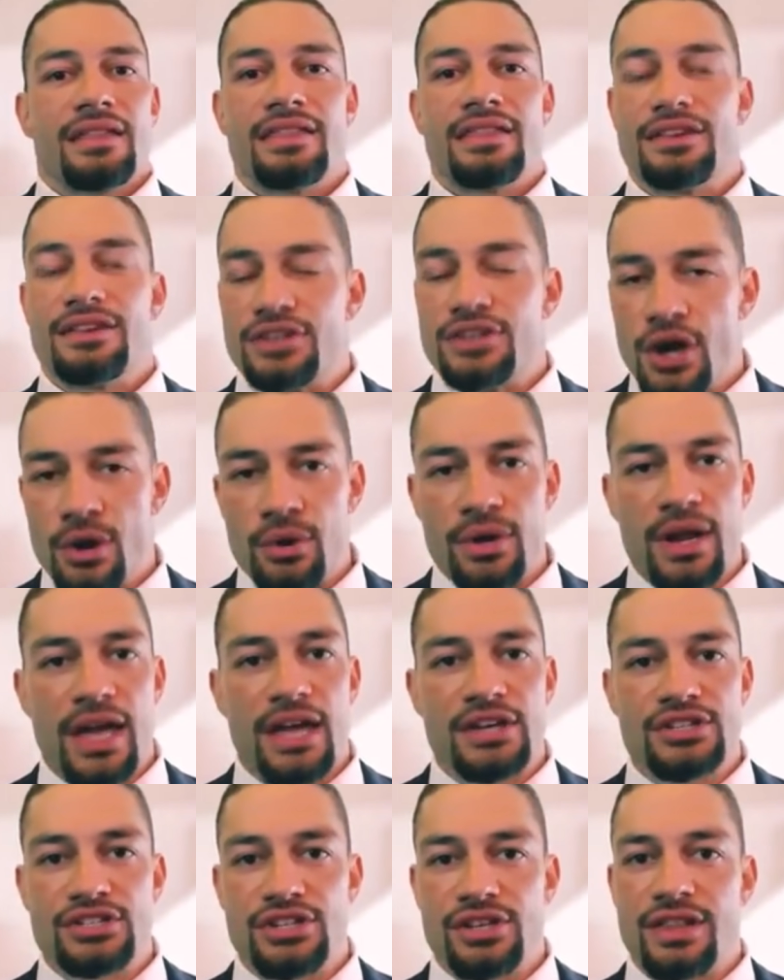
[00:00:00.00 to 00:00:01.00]
Just how
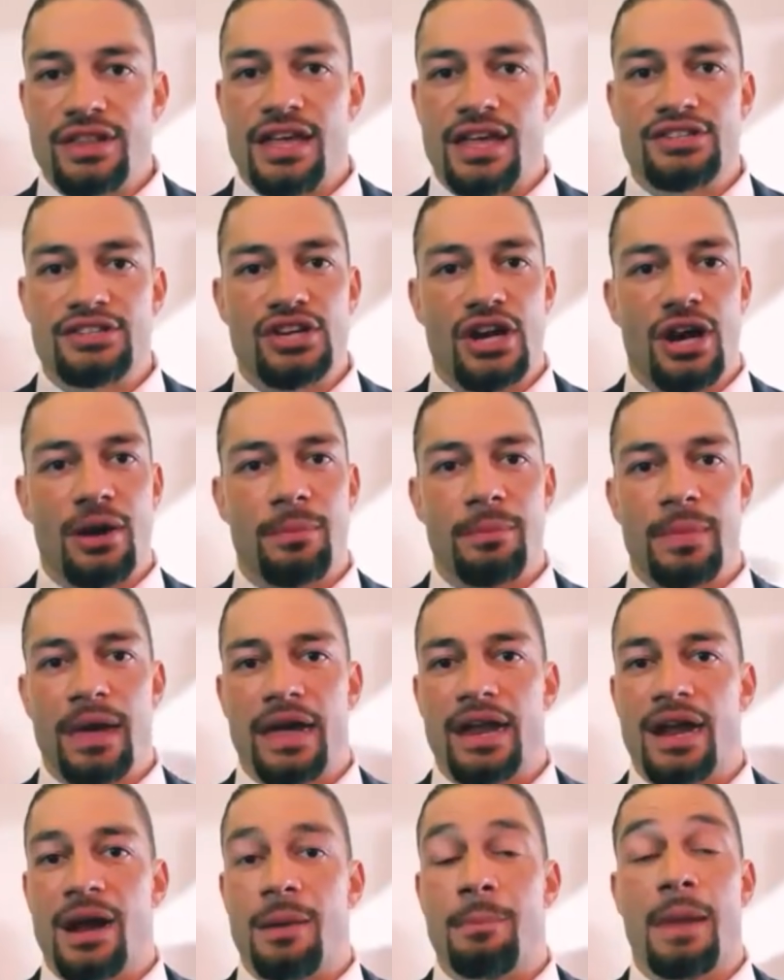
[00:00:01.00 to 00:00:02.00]
rich is
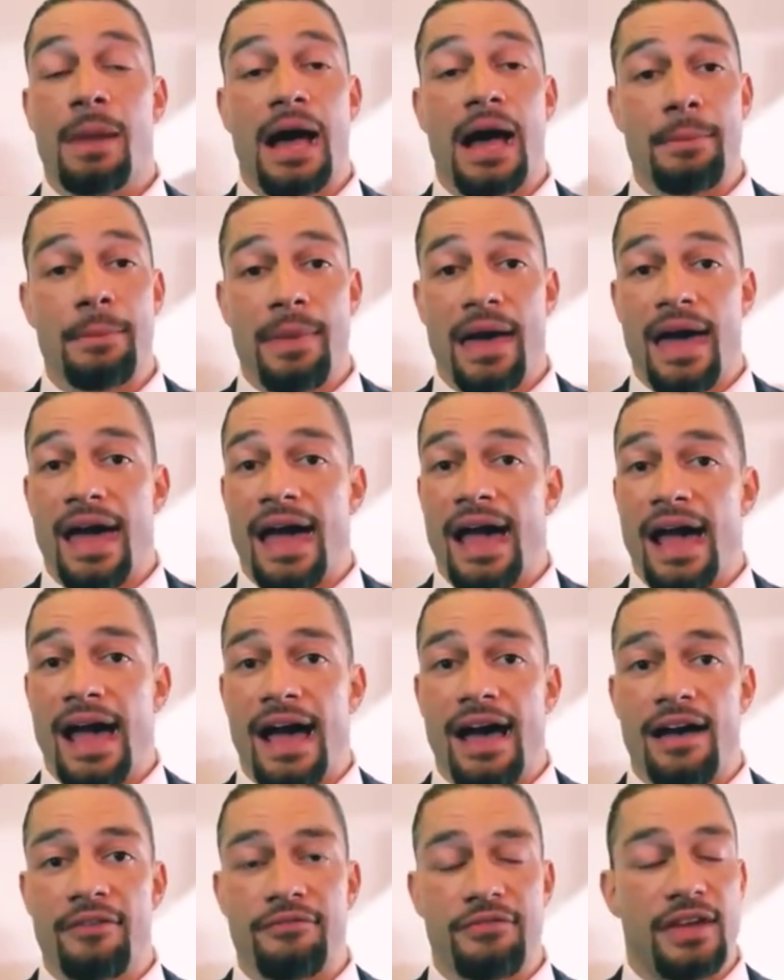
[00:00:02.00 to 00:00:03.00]
Roman Reigns?
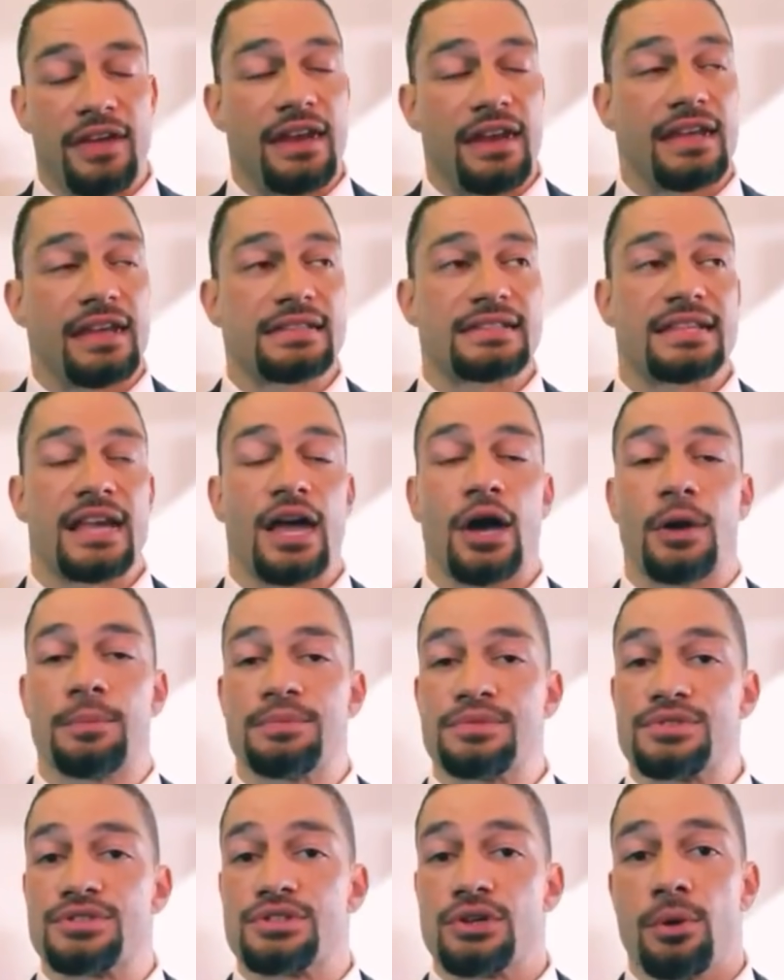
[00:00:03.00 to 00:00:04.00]
He is
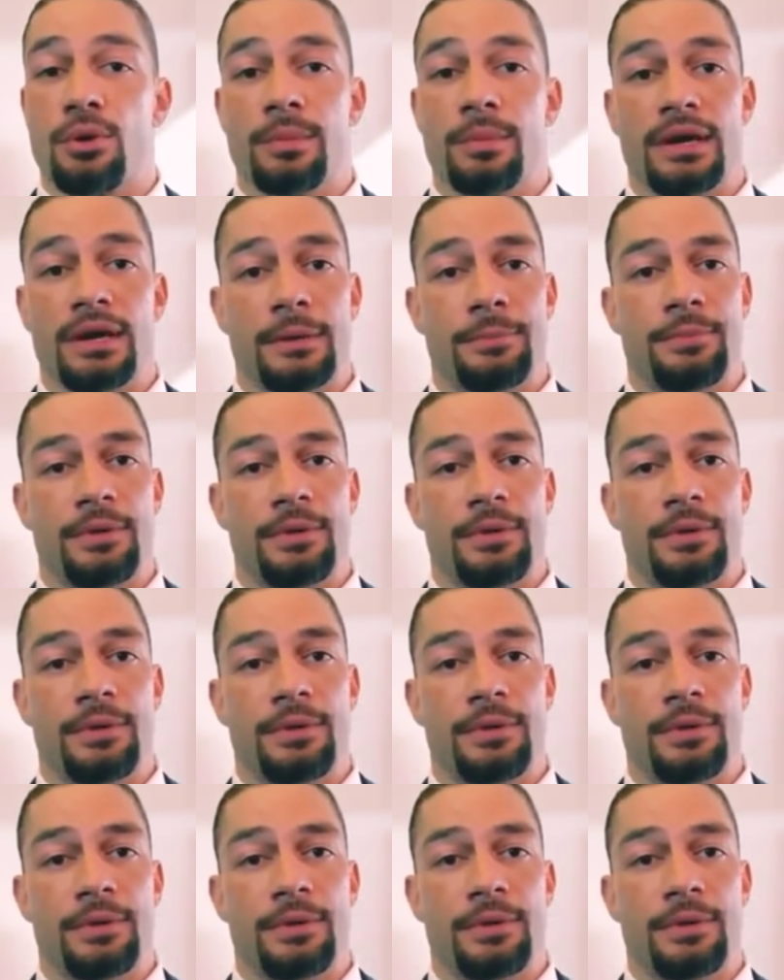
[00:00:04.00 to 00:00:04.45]
actually richer